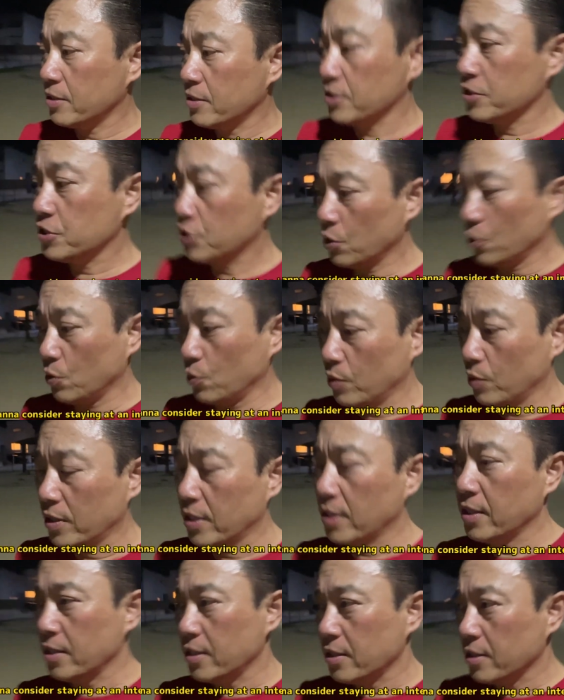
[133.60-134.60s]
So
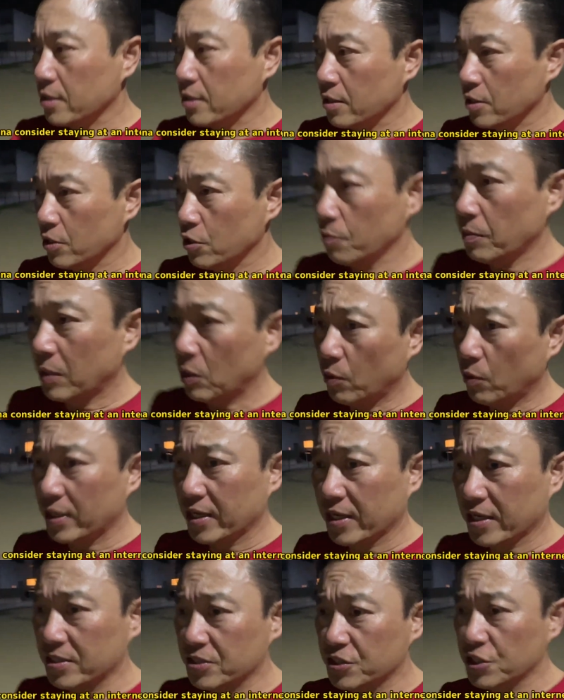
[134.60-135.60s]
you might want
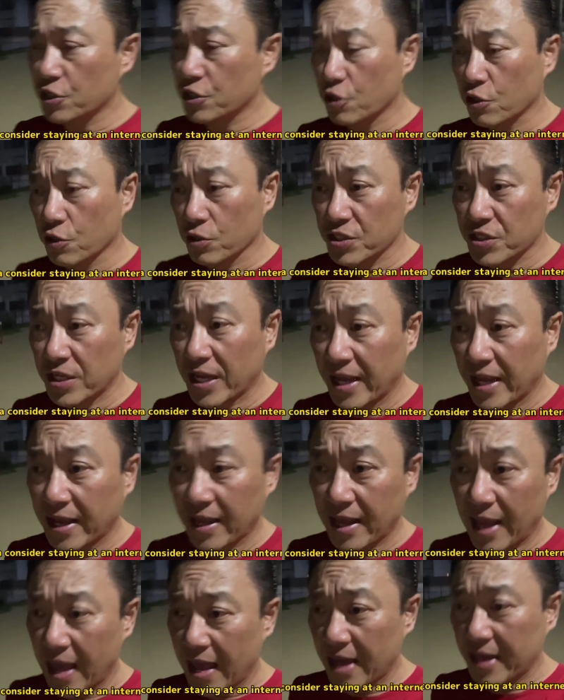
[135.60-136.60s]
to consider
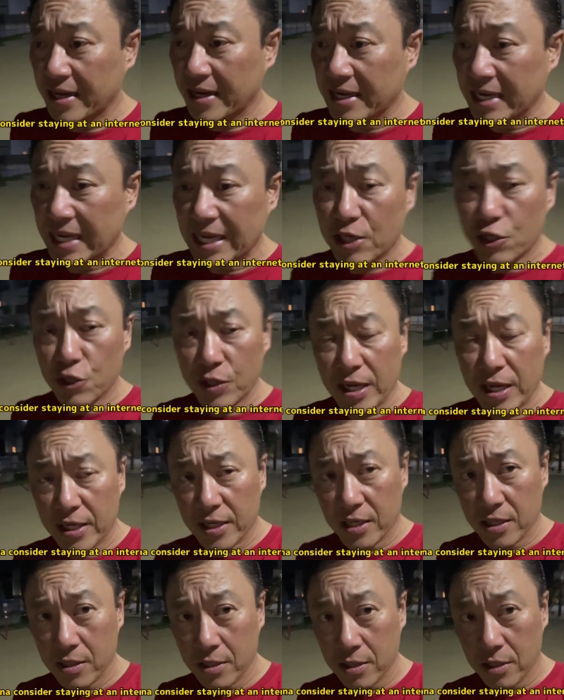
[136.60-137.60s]
staying at an internet
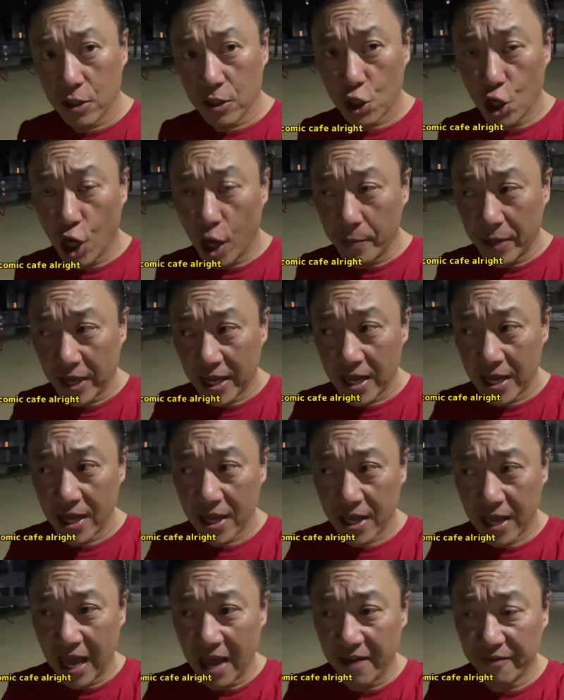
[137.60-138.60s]
comic
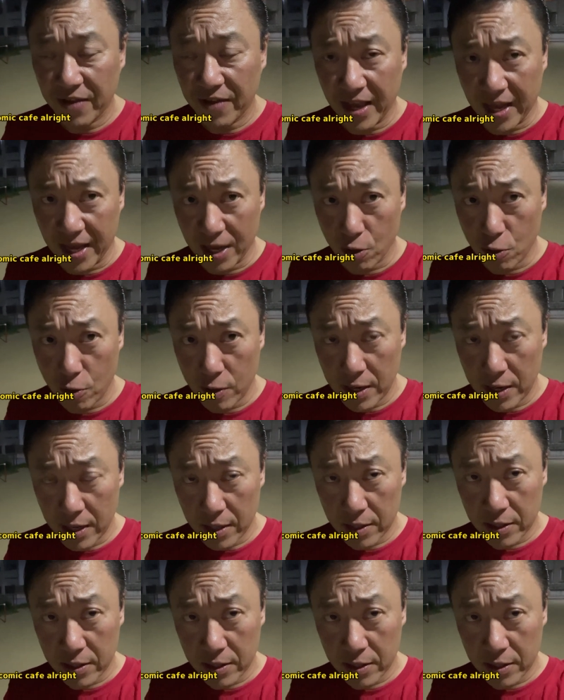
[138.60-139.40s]
cafe, all right?